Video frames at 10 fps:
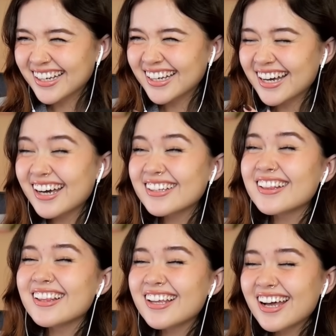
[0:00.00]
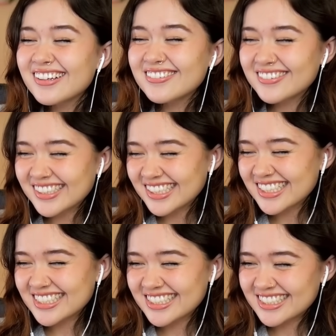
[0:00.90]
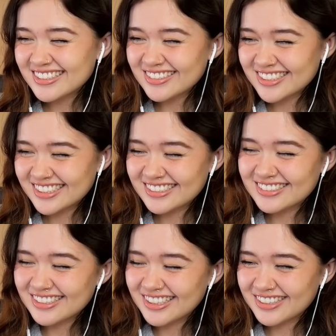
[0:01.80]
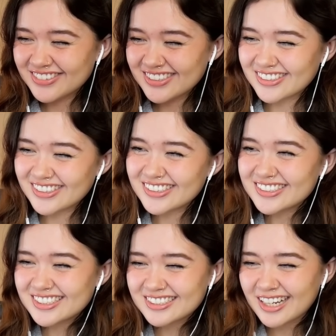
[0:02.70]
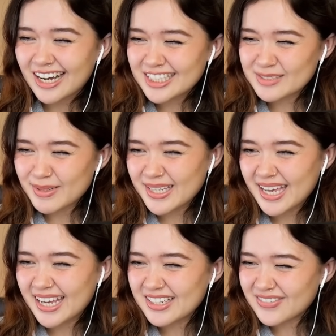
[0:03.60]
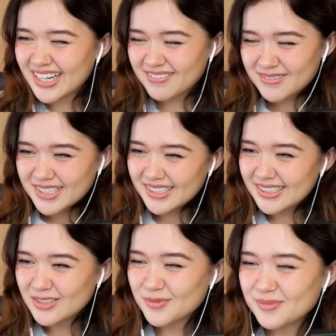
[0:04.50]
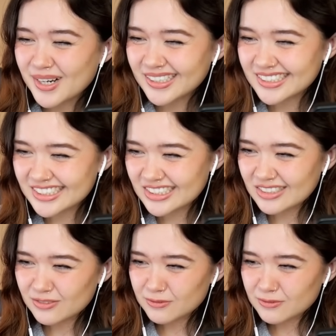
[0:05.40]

I love this. They're just talking about all this cosplay, anime, manga stuff.